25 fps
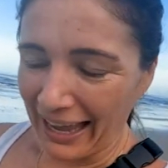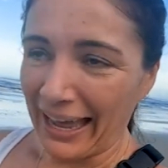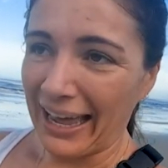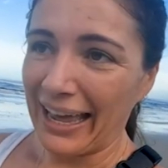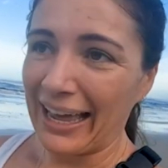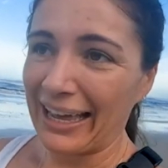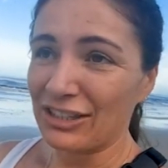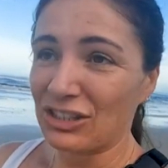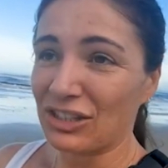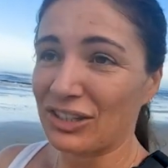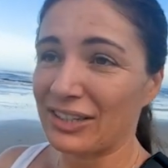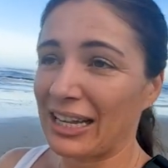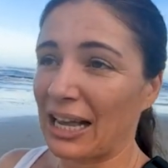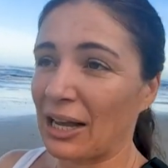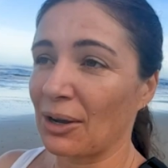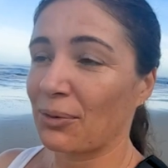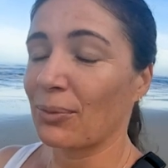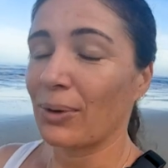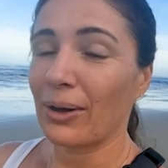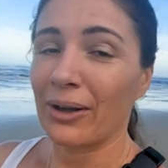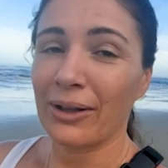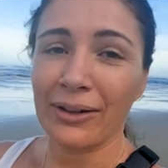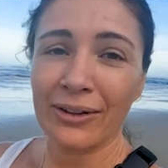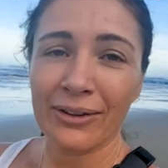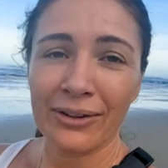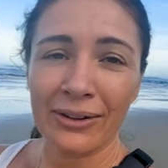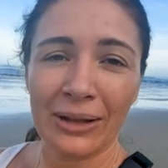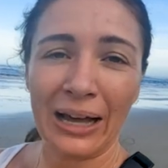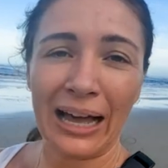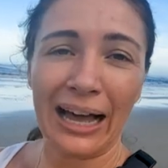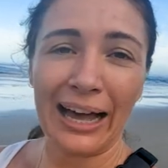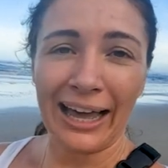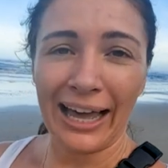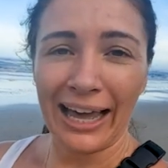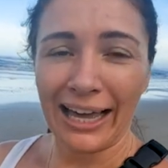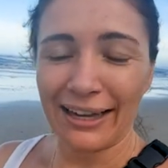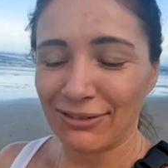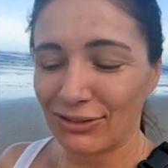And she's like, well,
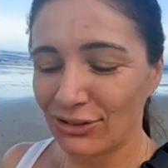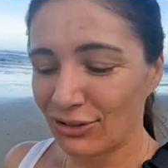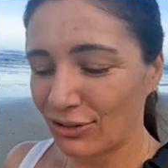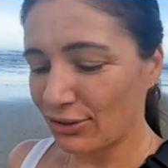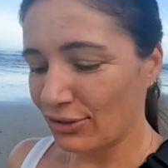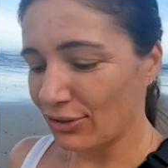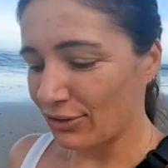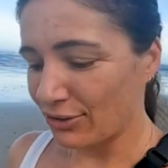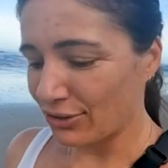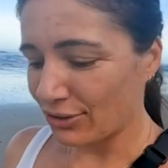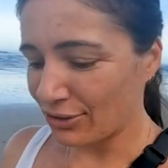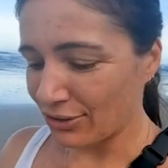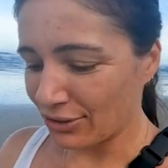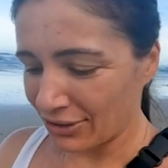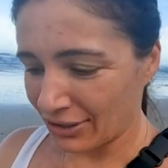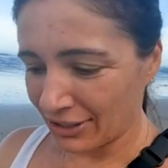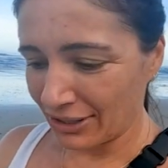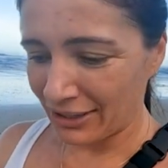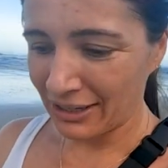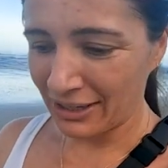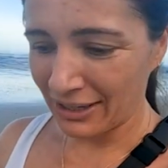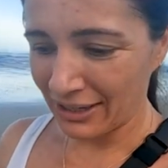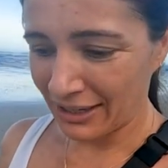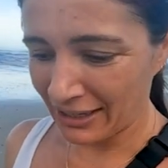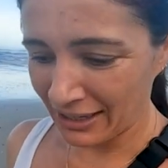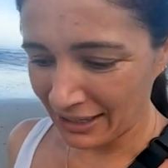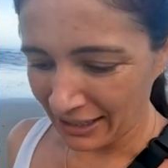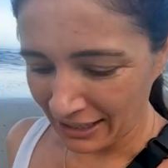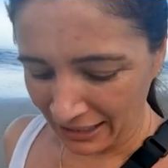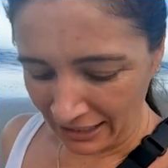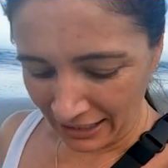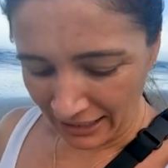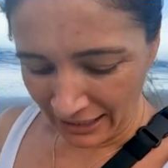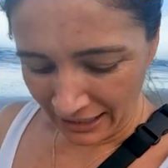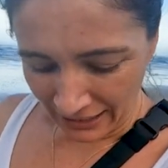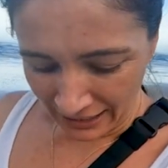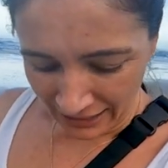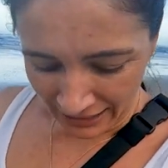I have two
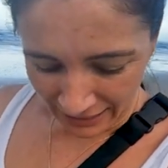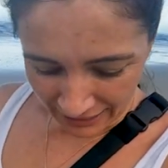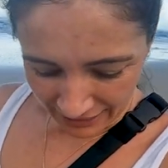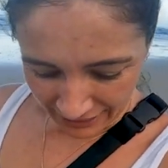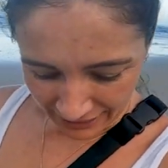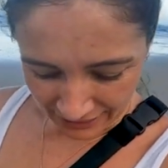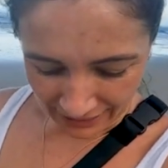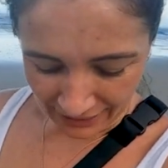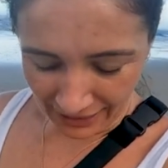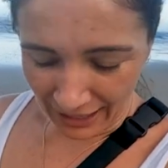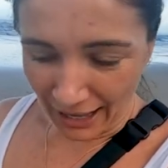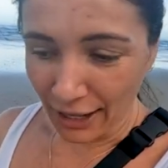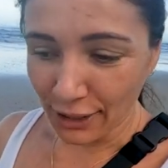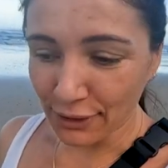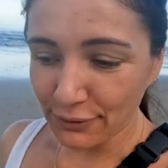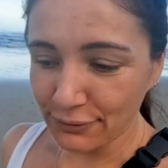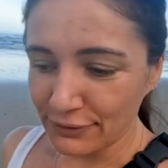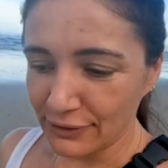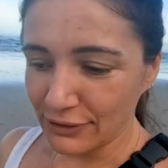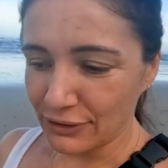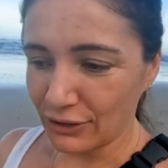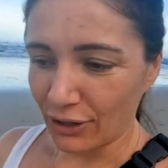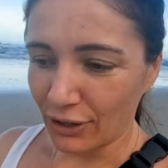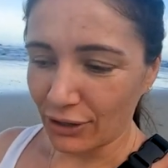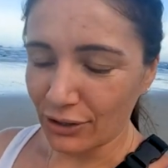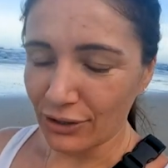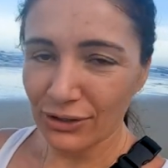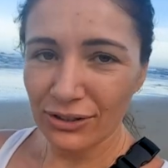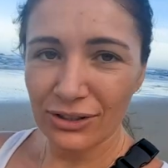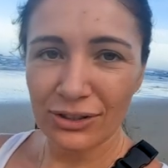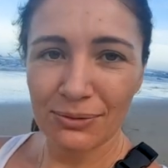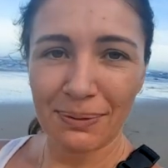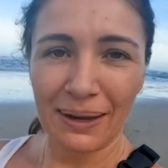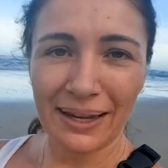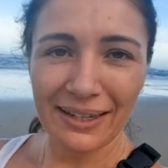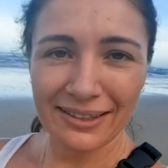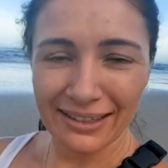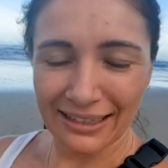alpha
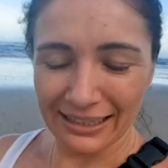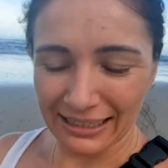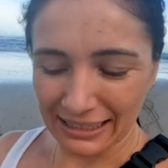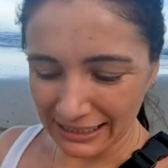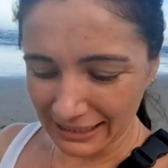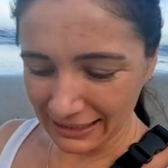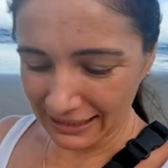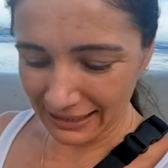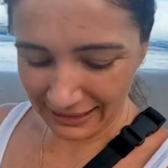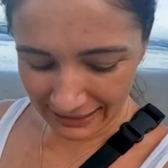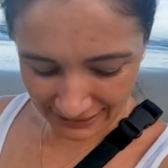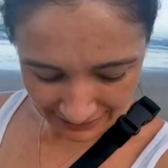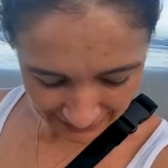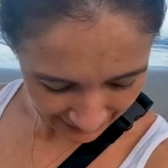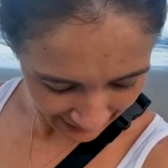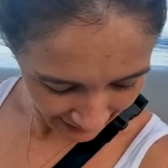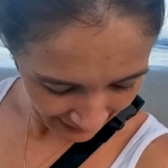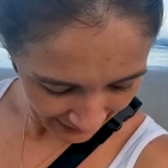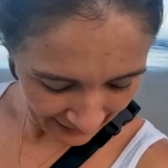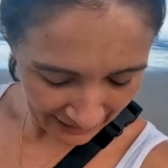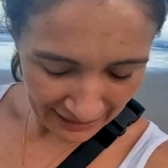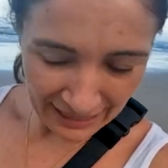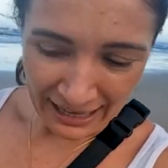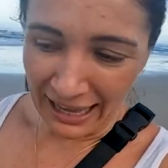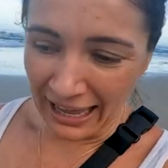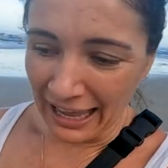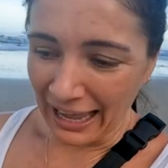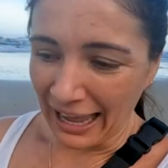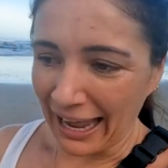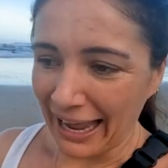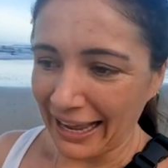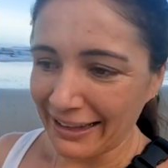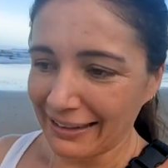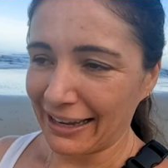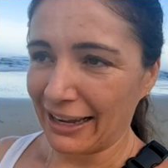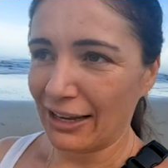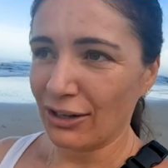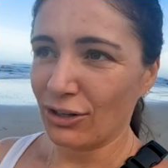dogs basically,
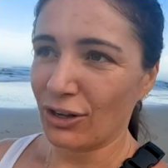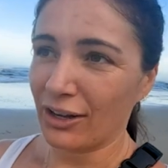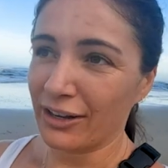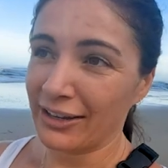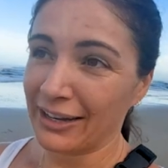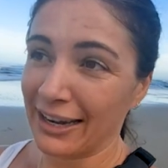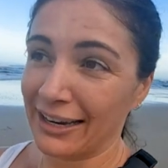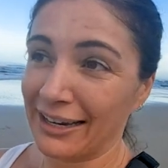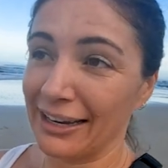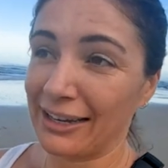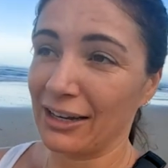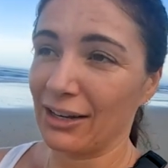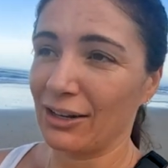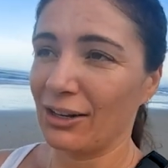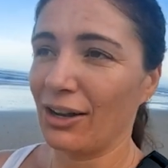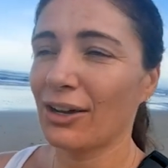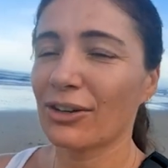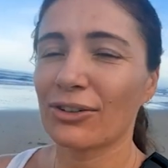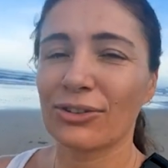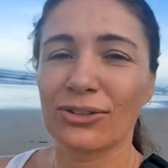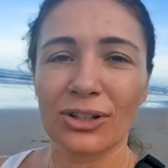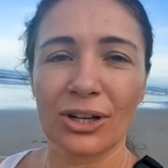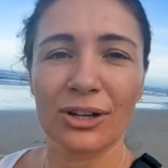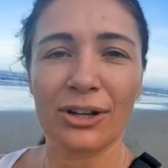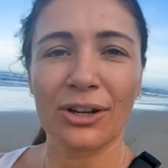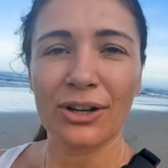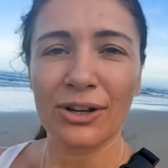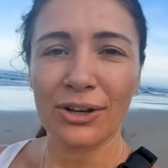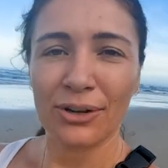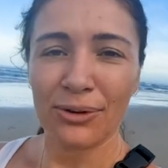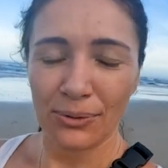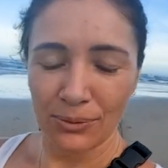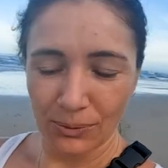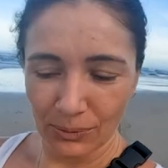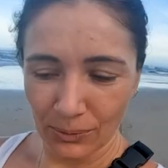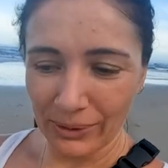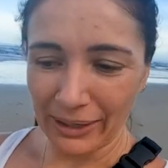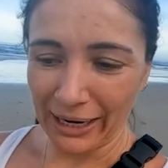and they're not getting along,
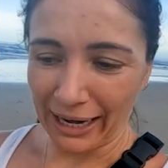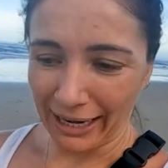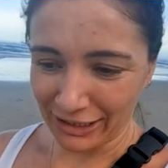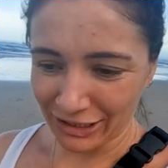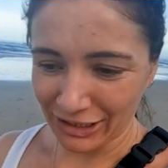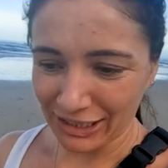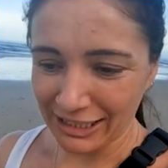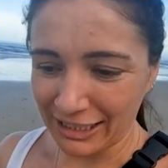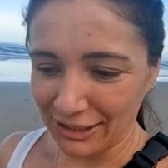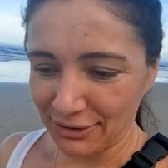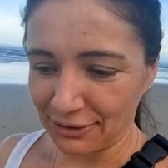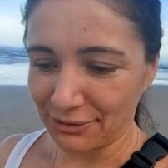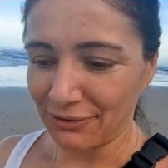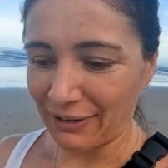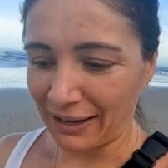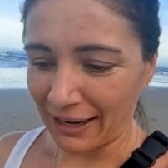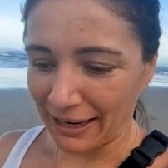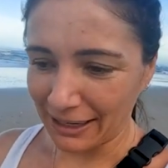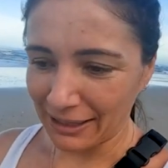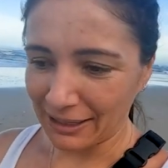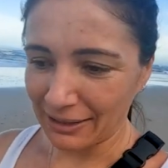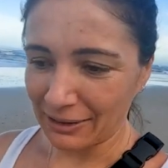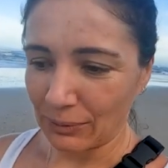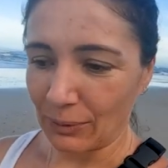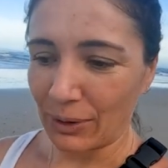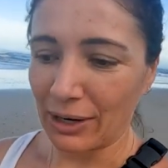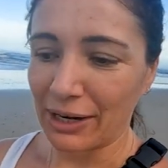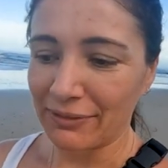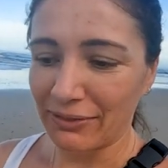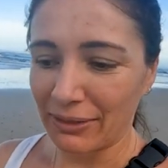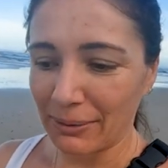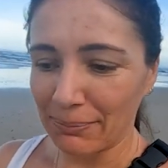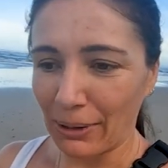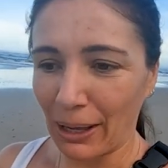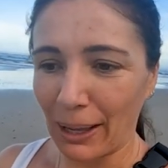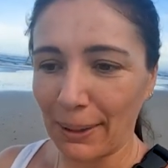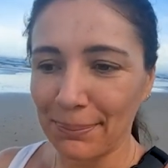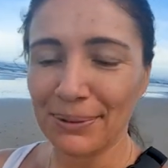so we actually need to find one of
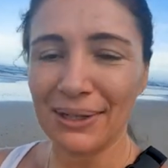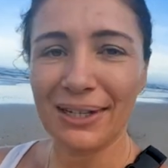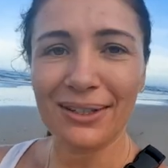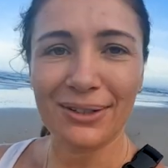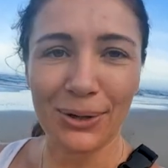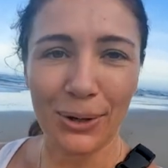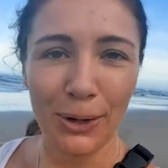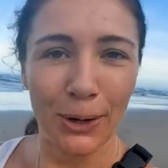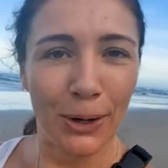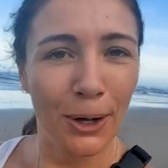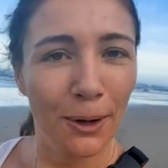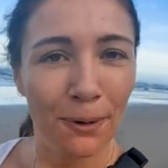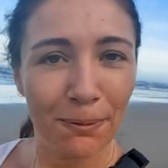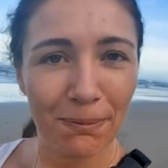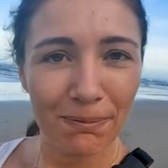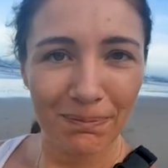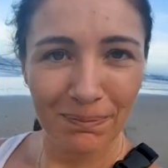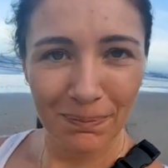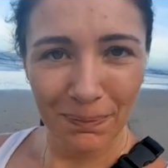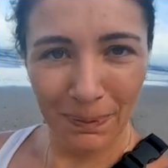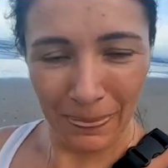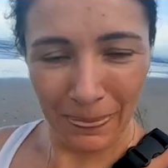the puppies a home.